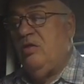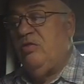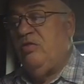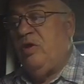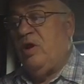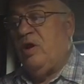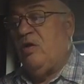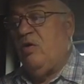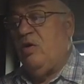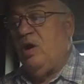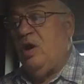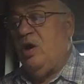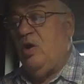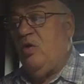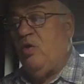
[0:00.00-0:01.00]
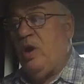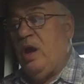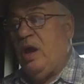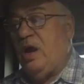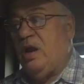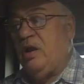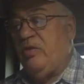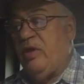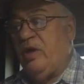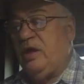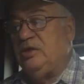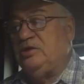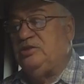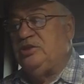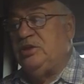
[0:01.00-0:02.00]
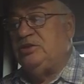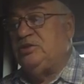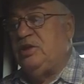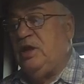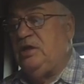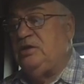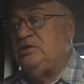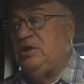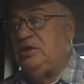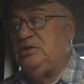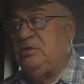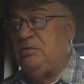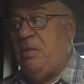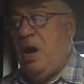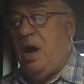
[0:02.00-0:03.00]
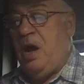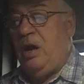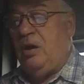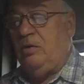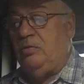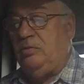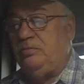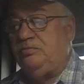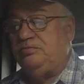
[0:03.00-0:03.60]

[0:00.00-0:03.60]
they're going to hold out, I think it's 16 cents a mile